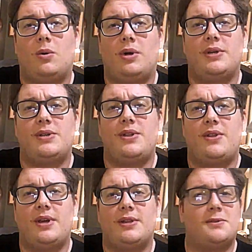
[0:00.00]
Or does
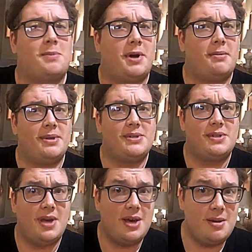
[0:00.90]
he think that
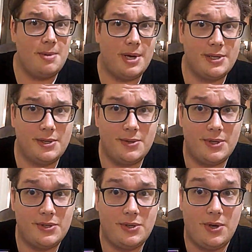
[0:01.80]
Spider-Man's dead because he
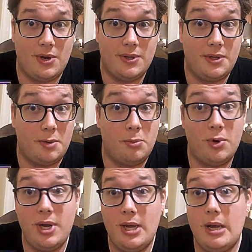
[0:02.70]
gets caught in the
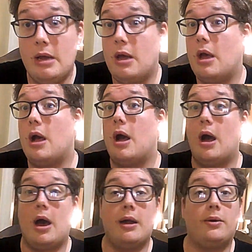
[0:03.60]
debris?
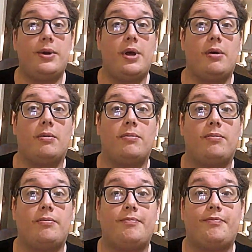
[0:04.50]
I don't know.
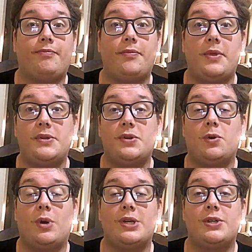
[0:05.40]

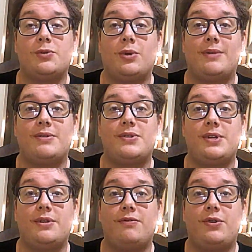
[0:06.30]
These are questions we'll have to
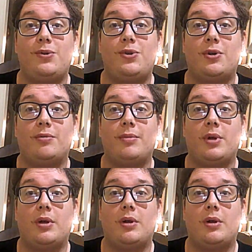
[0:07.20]
see in the future.